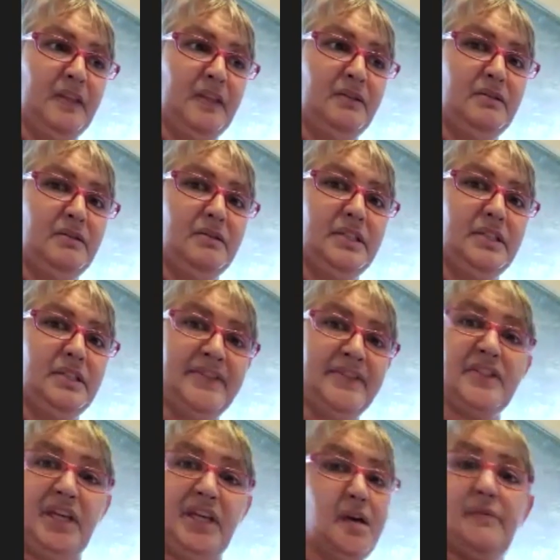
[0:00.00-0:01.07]
tends
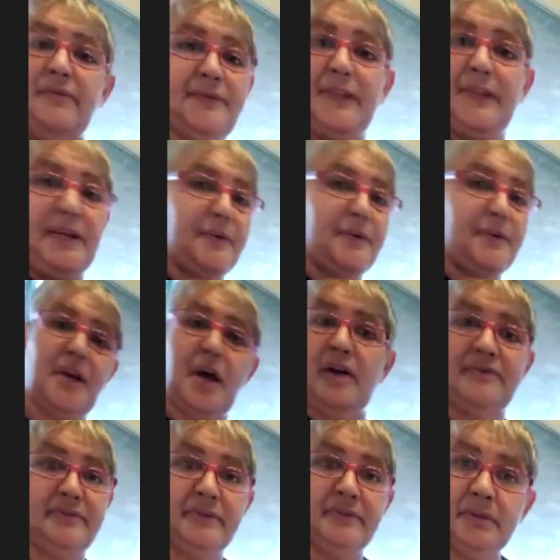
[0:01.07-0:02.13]
to flake right off,
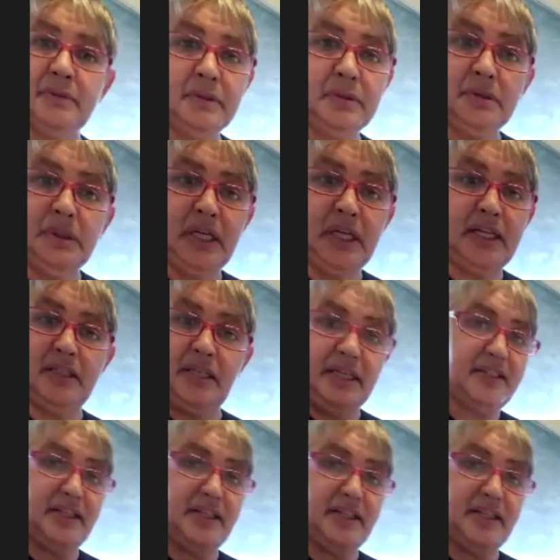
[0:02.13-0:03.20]
and it
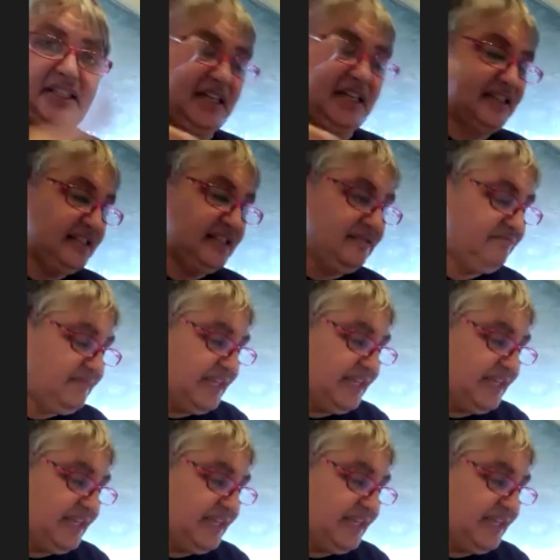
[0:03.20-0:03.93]
just gets sticky.